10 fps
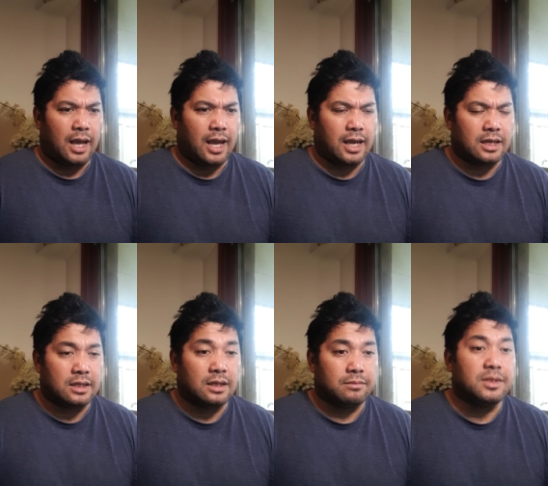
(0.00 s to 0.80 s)

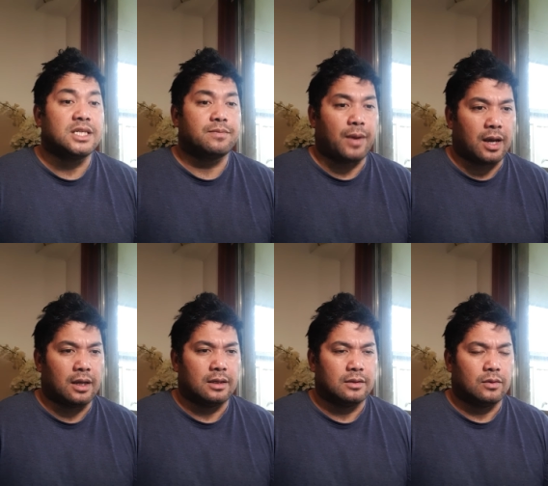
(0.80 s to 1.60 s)
and Mizpah,
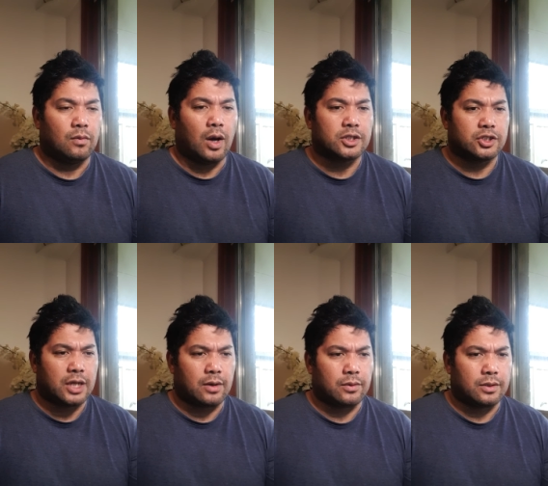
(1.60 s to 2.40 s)

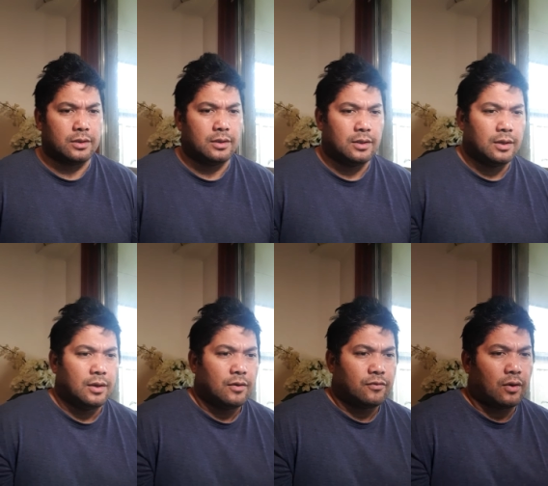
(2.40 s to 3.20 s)
watchtower.
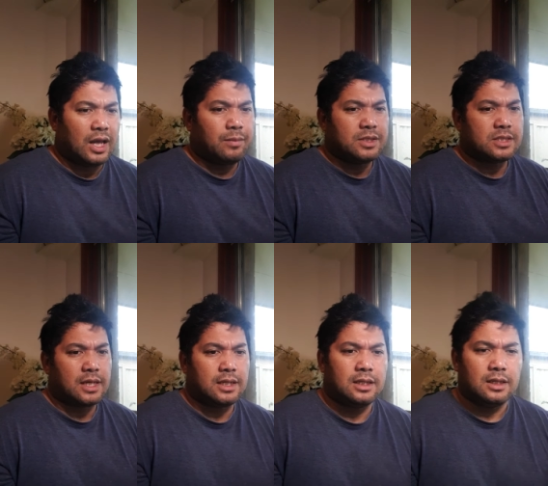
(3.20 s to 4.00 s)
For Laban
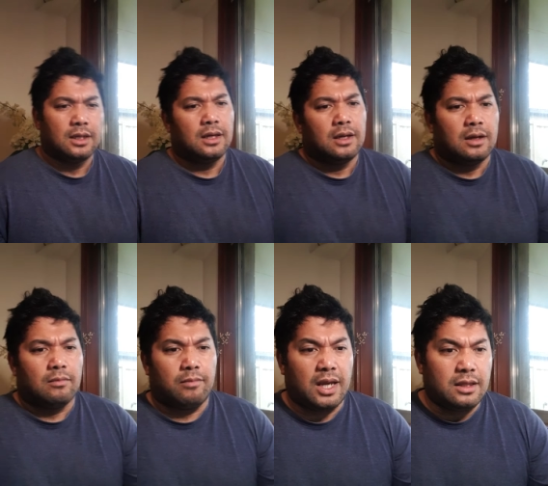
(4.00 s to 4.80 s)
said,
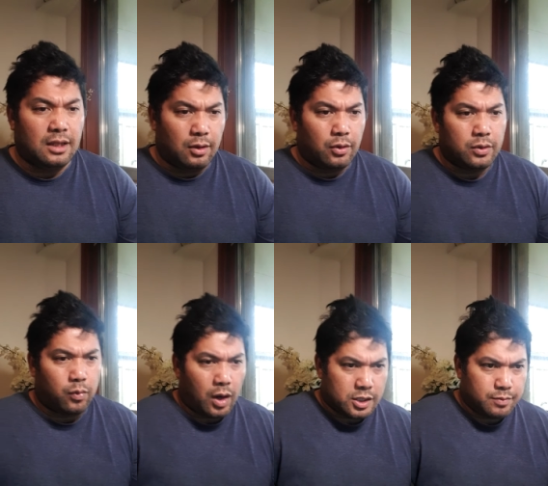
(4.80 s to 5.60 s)
May the Lord
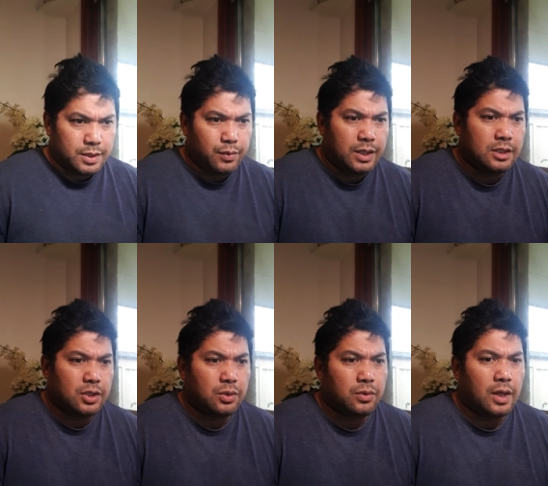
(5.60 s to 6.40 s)
watch between
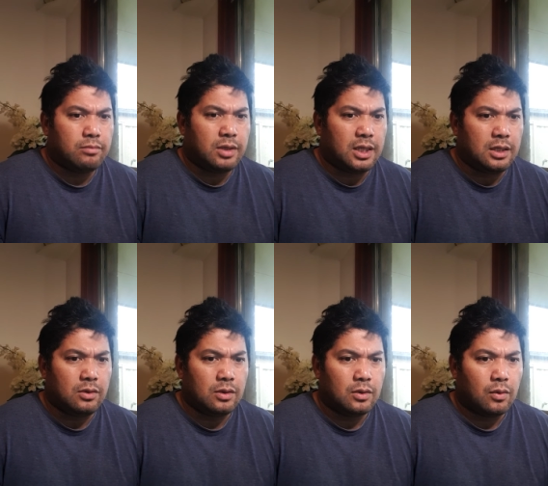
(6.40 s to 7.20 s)
you and
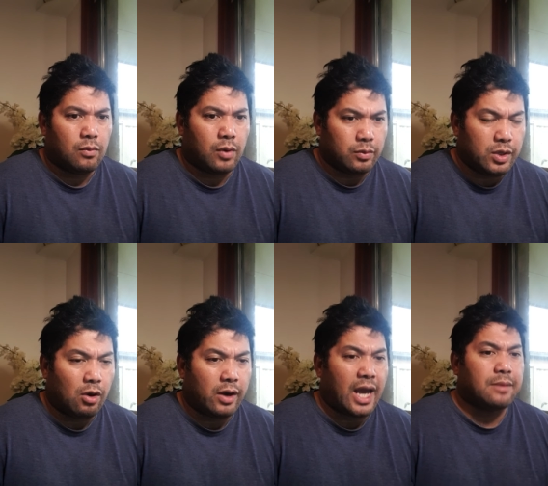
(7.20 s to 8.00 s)
me when we
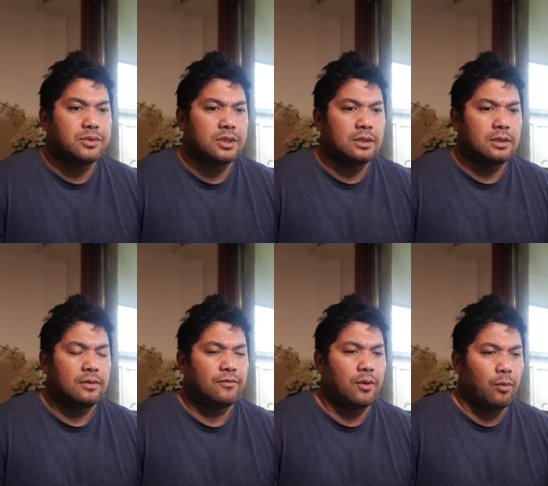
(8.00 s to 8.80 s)
are absent
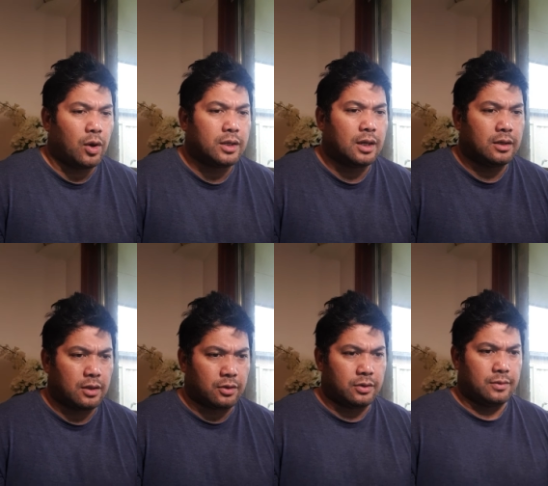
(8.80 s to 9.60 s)
from one
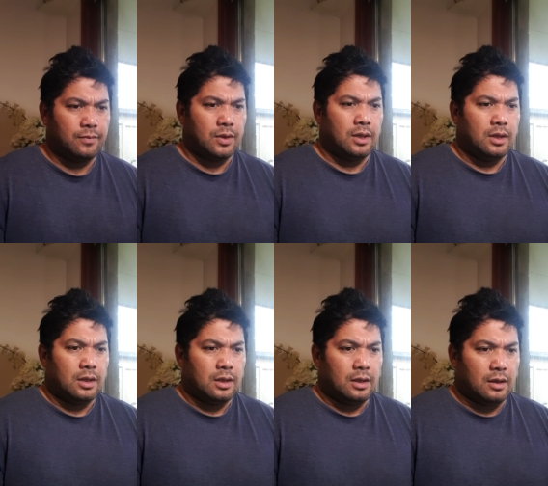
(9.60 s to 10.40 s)
another.
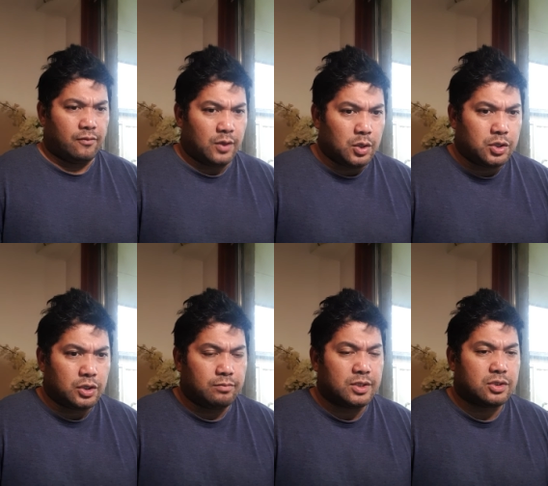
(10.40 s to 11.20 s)
If you
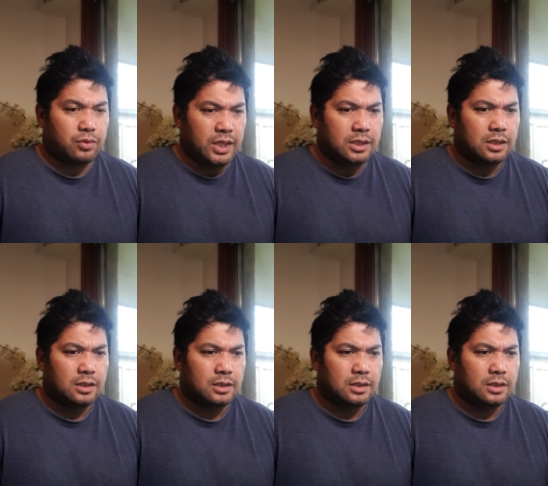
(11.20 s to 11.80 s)
should mistreat,